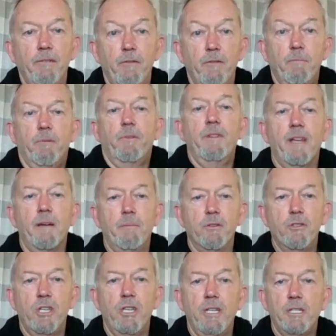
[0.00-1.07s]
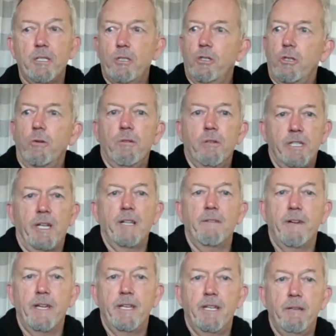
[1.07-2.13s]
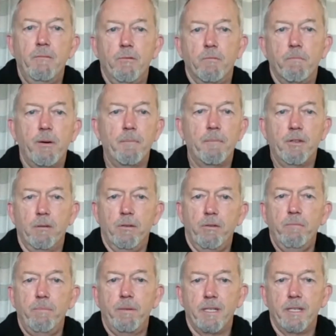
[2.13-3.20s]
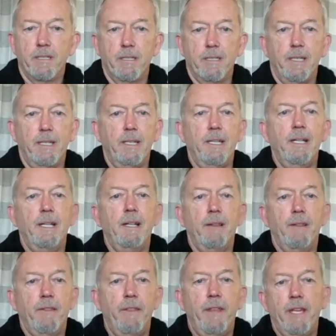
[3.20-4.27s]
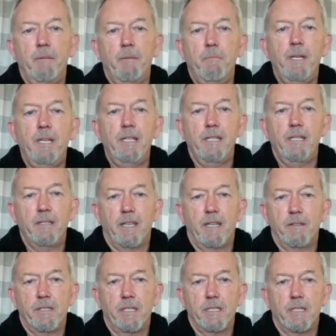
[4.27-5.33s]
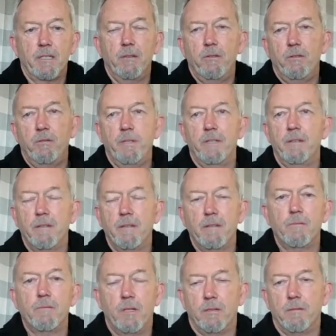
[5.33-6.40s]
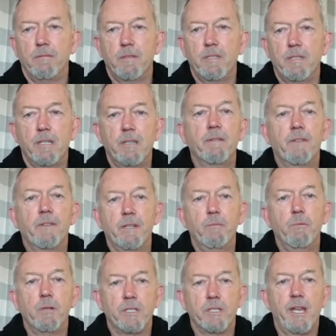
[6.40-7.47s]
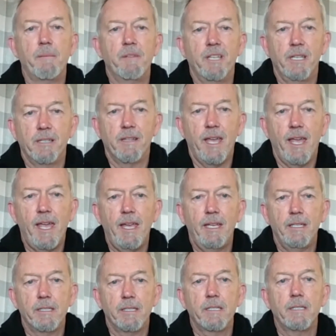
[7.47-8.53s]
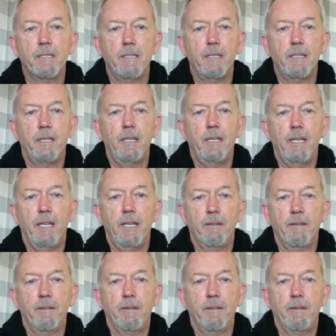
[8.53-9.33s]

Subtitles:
you breathe up a chest, shoulders elevated or popped a little bit, that immediately tells us a little bit, significantly what's happening at the hands and the